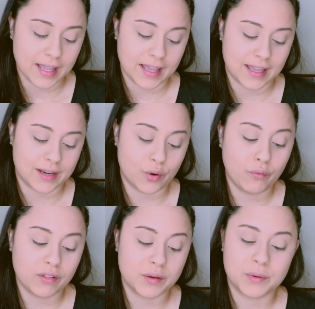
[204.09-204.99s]
And
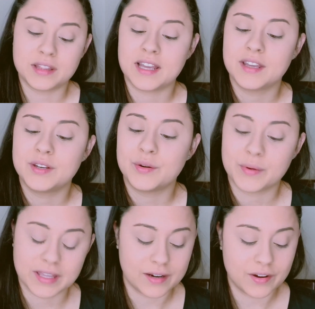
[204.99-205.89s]
hopefully one day, we
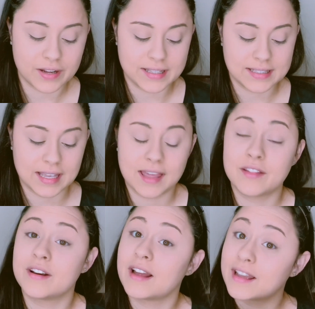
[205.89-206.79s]
can all get together
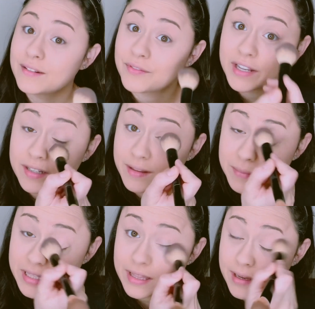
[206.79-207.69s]
and I can finally
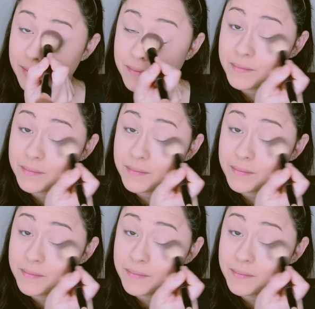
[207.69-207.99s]
meet them.